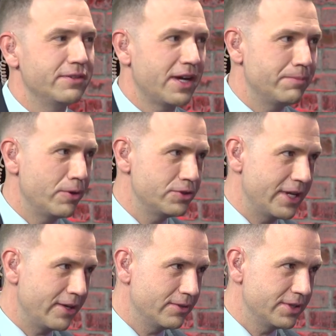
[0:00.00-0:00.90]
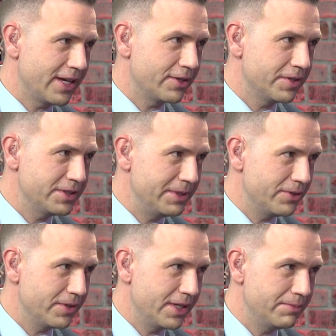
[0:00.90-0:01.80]
You got Bojangles, you got Krispy
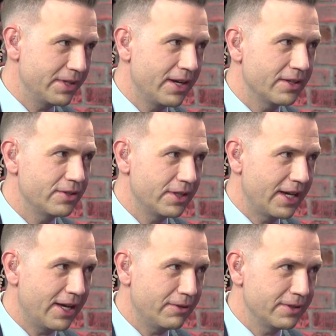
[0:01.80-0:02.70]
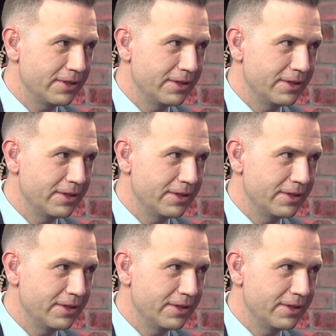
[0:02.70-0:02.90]
Kreme, you got Cookout.